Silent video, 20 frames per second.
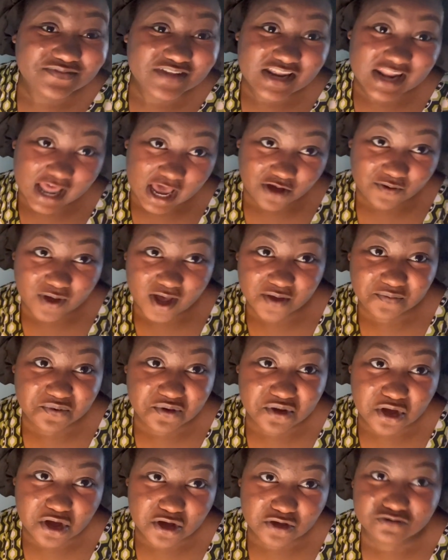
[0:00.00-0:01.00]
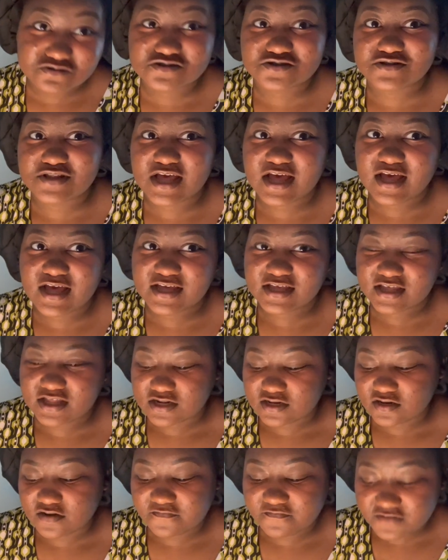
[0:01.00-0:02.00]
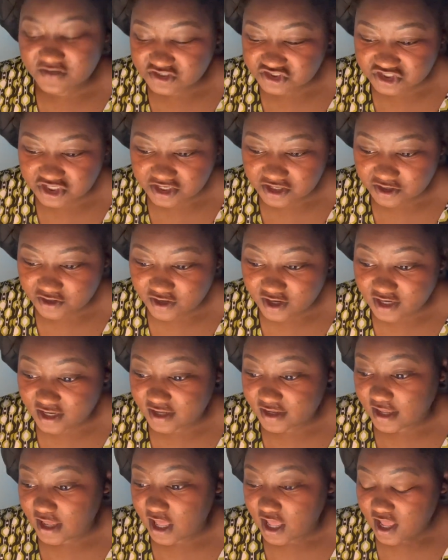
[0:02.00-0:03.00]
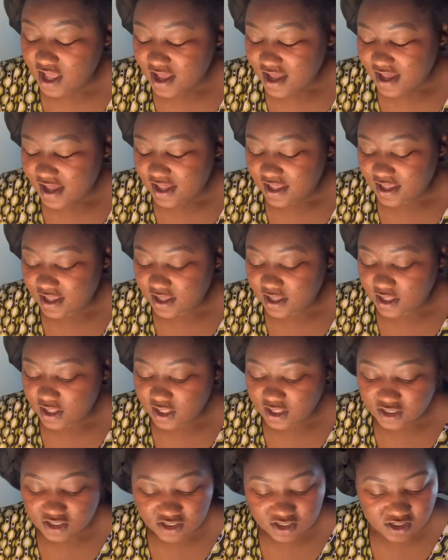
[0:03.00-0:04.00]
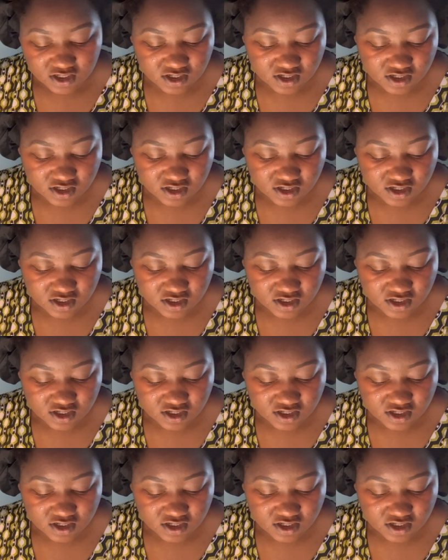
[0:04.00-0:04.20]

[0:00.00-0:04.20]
now I will go so that I can finish getting ready. And